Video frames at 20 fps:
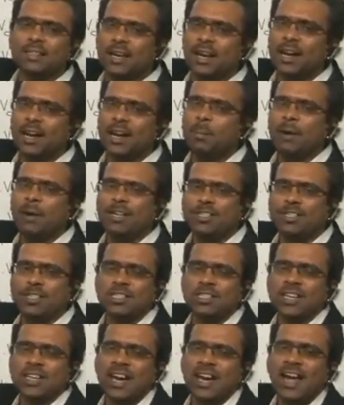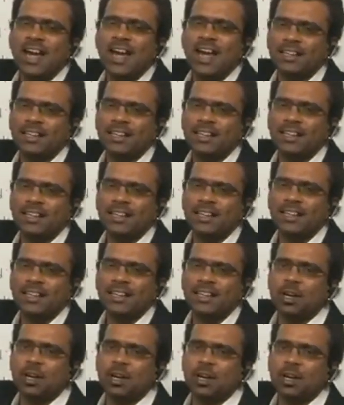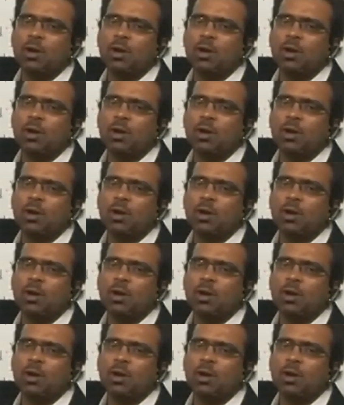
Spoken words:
stray capacitance characteristics,